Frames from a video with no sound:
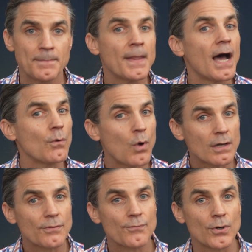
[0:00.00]
I walk
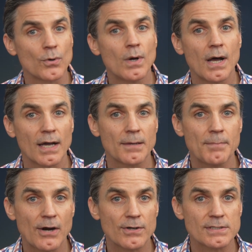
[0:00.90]
through a
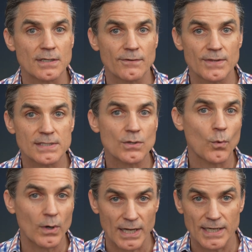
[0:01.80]
comparison of this
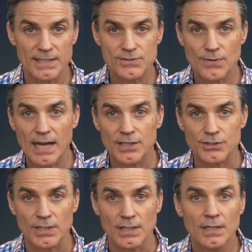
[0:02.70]
coordinated
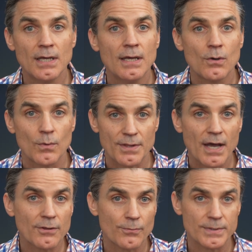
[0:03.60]
strategy with
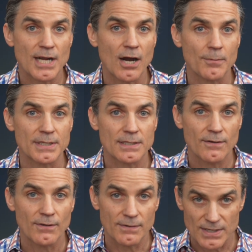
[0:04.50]
other retirement
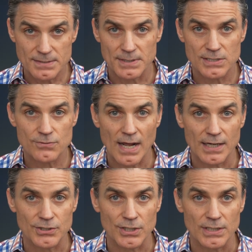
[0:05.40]
investment
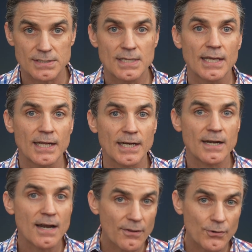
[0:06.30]
strategies in
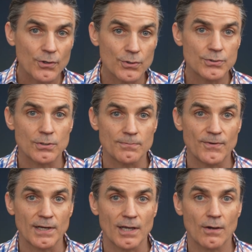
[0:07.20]
another YouTube
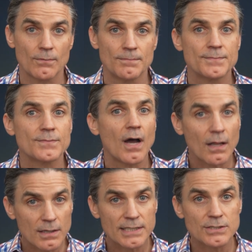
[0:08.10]
video. I'll
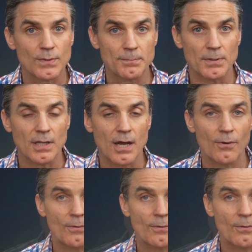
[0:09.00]
link to it below.